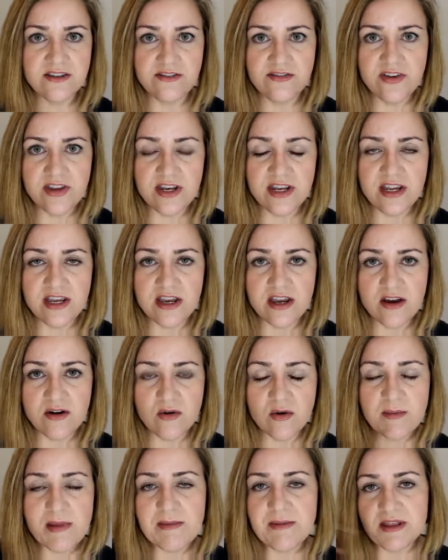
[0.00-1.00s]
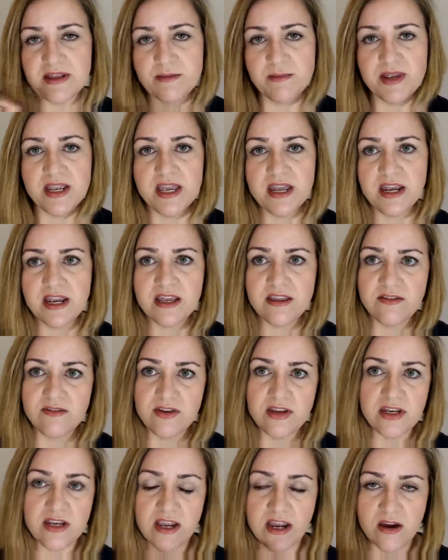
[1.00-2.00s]
of the video, or maybe at the beginning of the
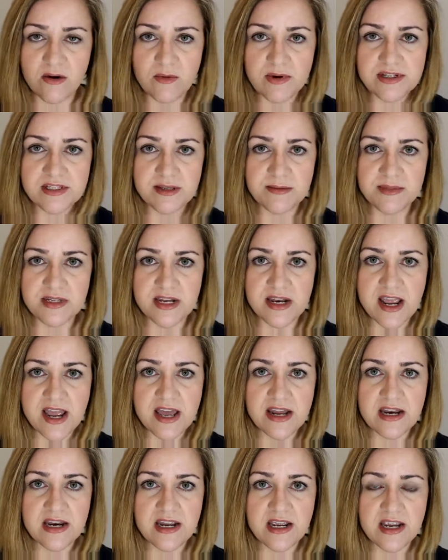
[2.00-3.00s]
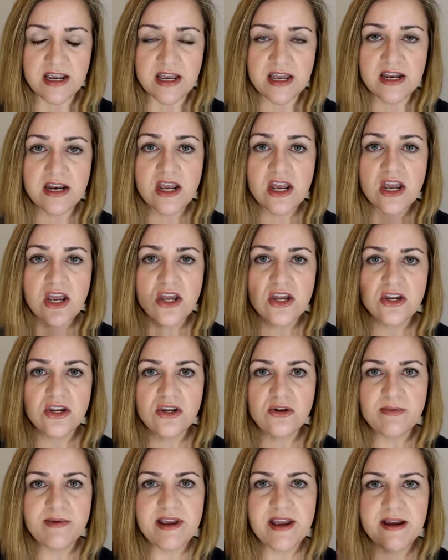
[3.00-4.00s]
video once I'm done editing it,
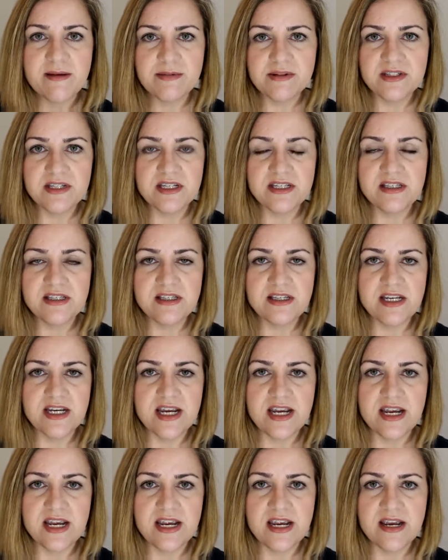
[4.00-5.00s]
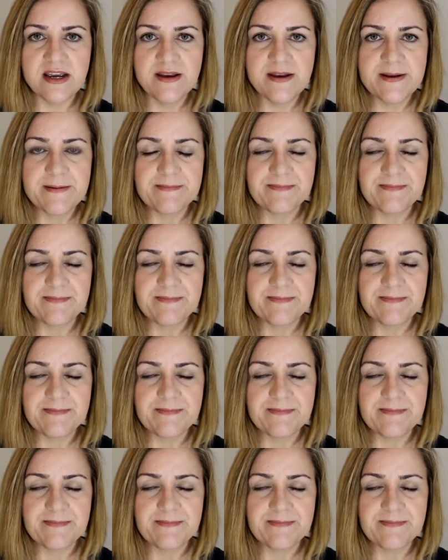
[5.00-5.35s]
you'll be able to see